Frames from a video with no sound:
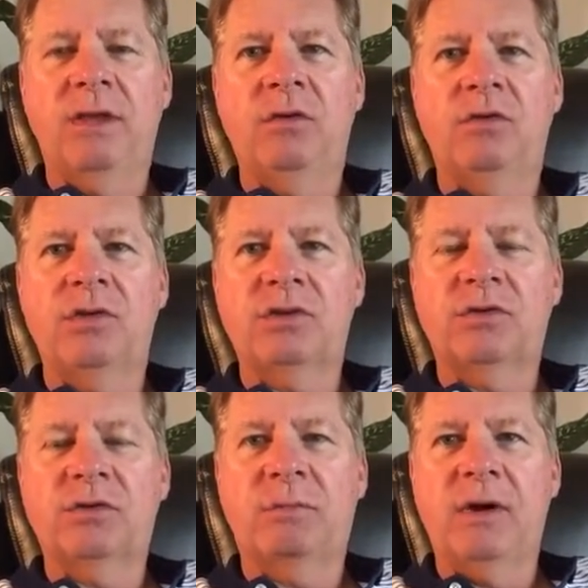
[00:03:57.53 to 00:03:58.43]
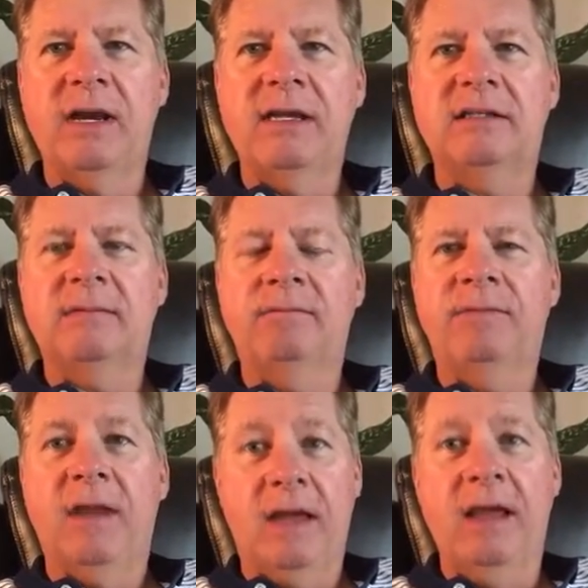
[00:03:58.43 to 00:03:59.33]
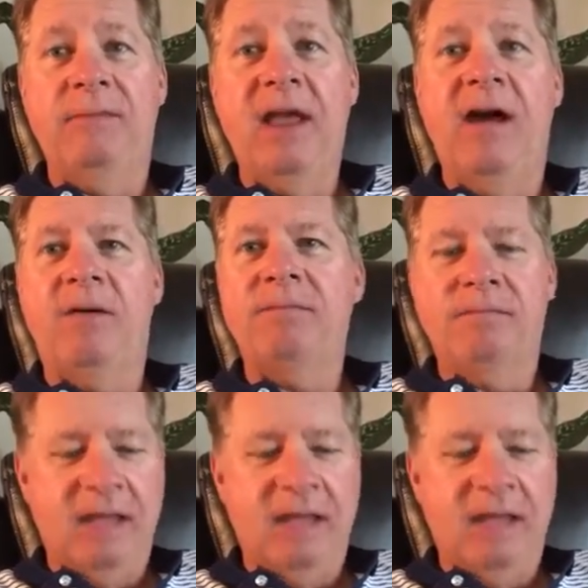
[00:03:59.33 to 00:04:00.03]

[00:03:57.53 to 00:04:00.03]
the nutritional sprays, I am now.